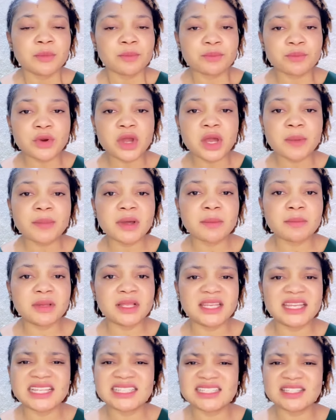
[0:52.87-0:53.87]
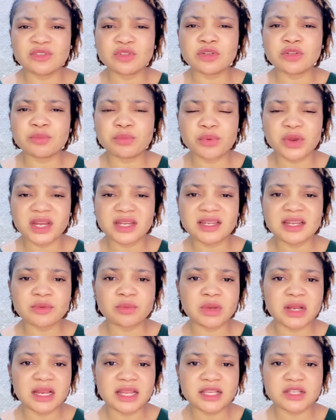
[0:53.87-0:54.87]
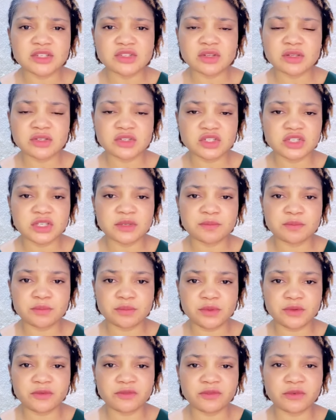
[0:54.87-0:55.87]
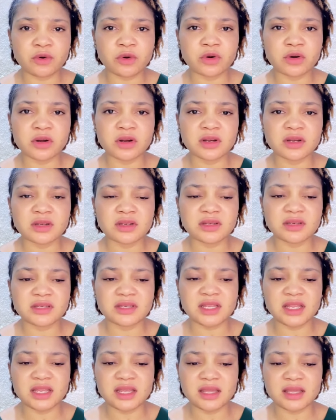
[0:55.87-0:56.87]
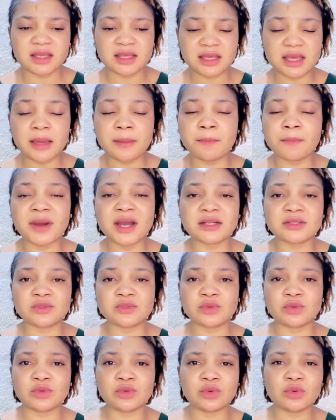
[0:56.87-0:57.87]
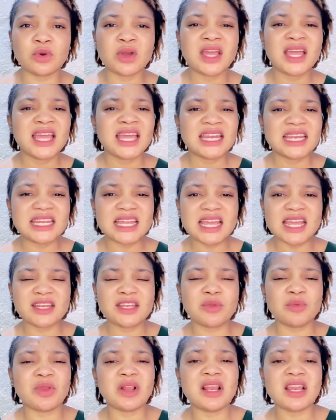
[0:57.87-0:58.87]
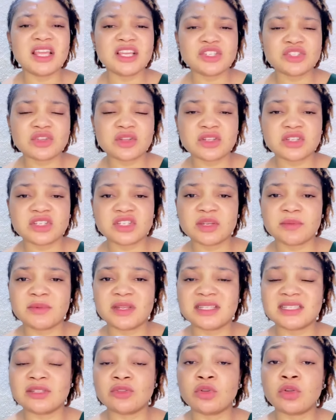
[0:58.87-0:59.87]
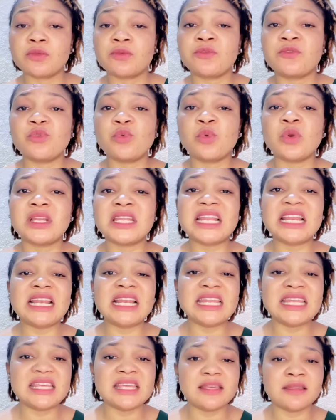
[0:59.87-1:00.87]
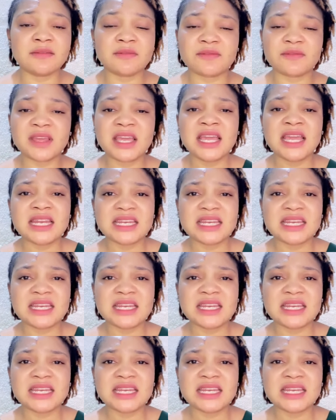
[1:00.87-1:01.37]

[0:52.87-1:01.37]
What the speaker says: Probably they did not break that relationship before they came back to you. They are in a relationship. They did not fully leave.